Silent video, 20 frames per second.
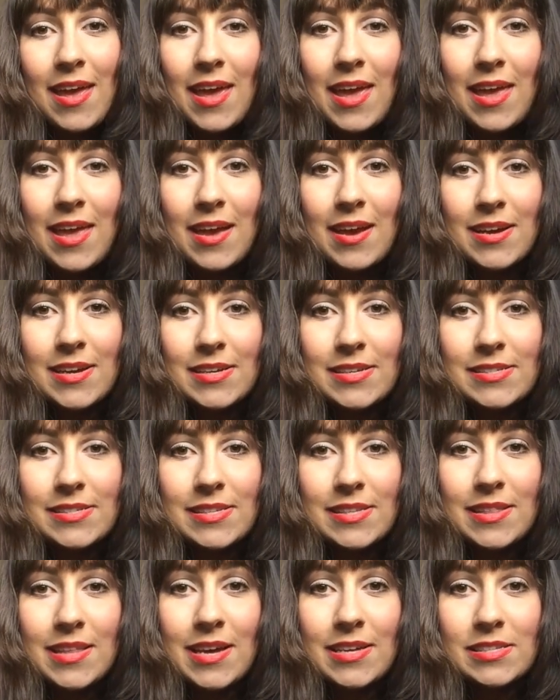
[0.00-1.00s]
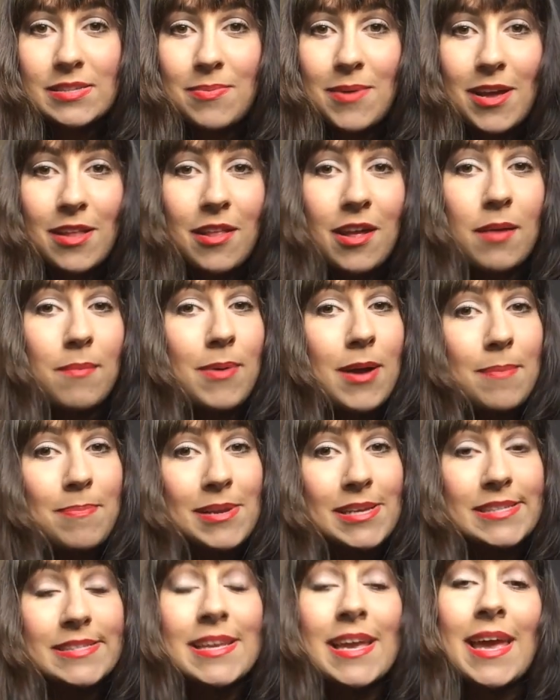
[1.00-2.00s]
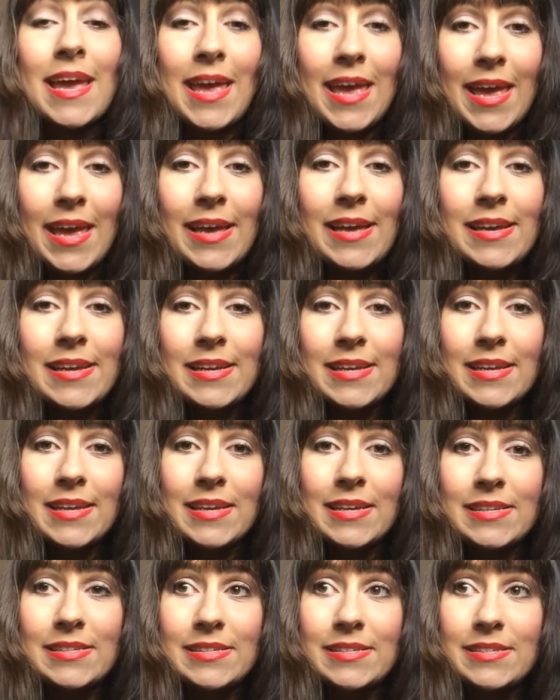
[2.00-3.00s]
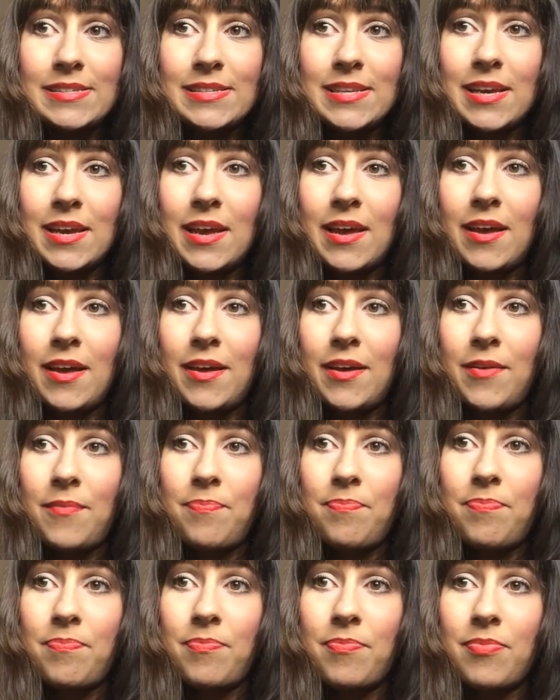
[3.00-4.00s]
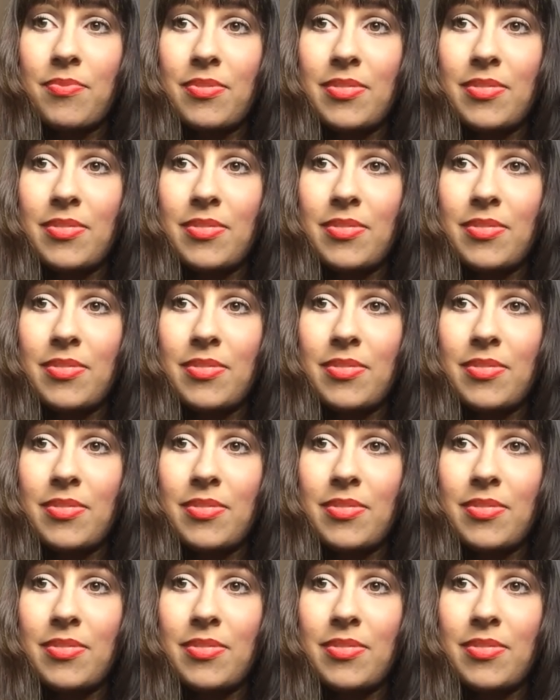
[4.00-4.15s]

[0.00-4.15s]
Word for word: and that's why a lot of puppies get hit and um,